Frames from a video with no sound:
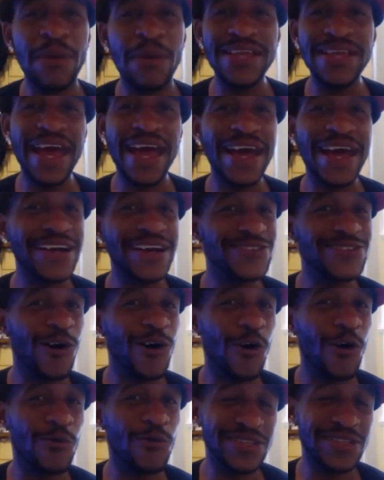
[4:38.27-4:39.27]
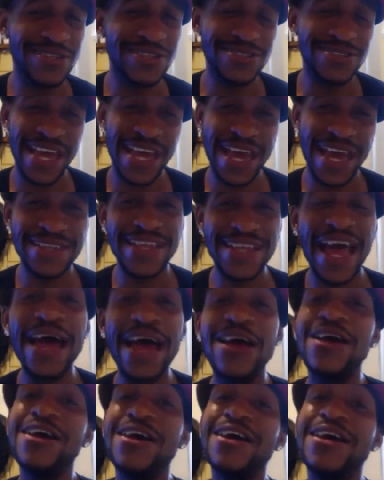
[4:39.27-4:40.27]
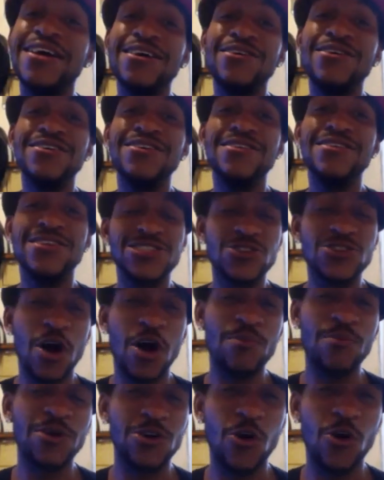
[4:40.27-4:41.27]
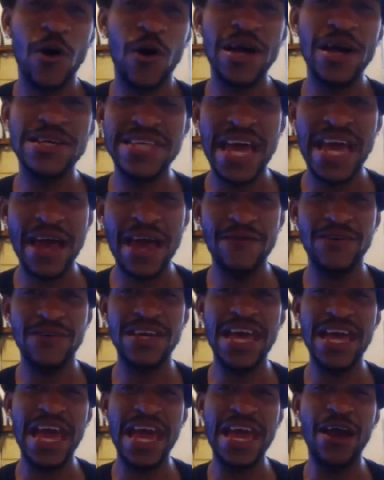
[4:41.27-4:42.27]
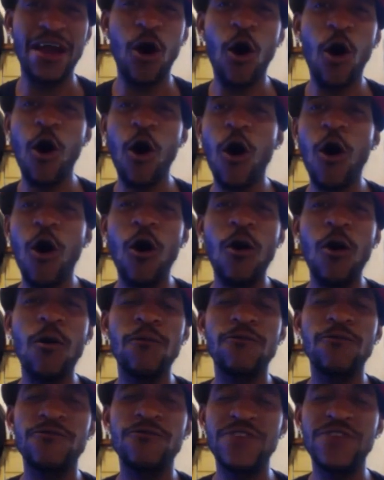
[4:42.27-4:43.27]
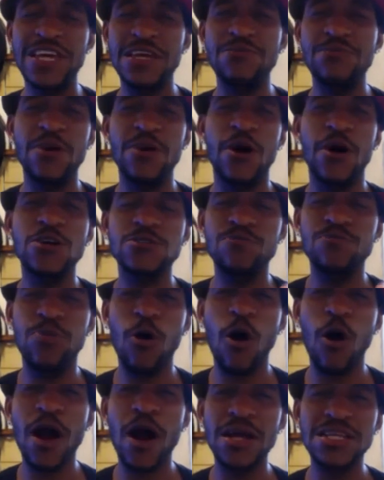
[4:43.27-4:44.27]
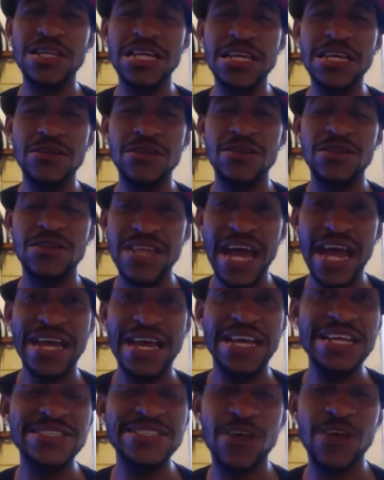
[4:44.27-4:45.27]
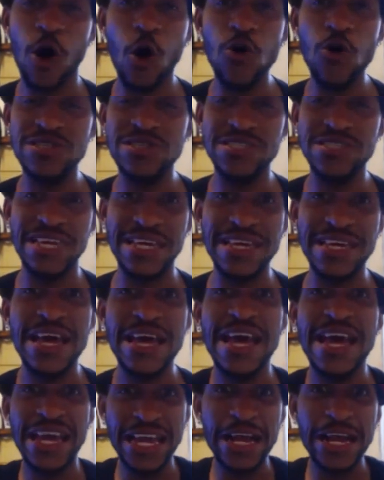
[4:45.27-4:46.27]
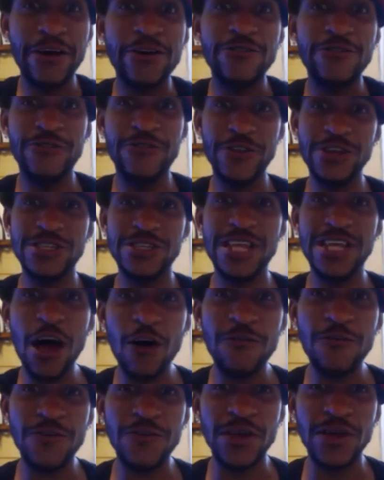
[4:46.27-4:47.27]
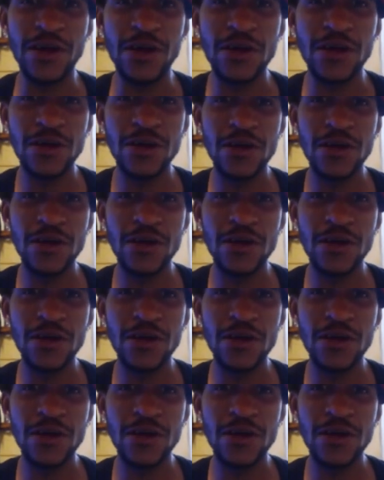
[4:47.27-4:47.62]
My dad told me today that LeSean McCoy is having a all-females party that he's hosting here in Philadelphia.